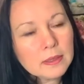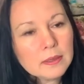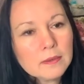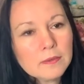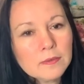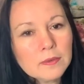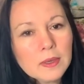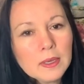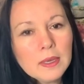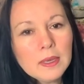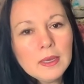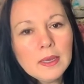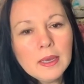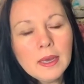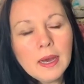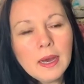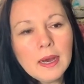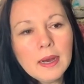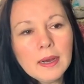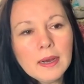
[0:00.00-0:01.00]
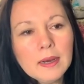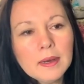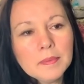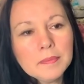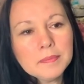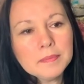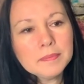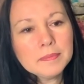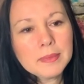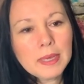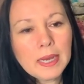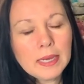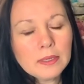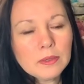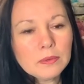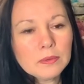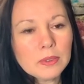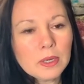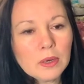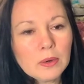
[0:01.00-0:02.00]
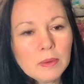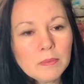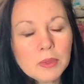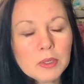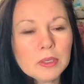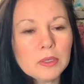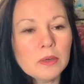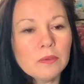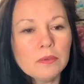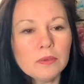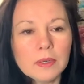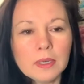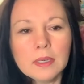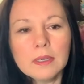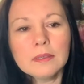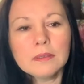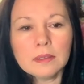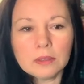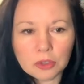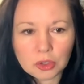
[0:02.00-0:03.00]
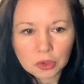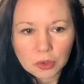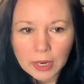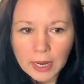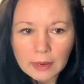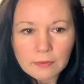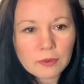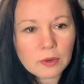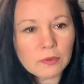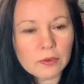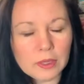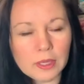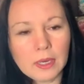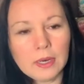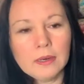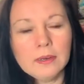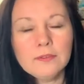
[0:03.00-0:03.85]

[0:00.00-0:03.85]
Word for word: If, um, I don't know, I'm looking over at a giraffe over there.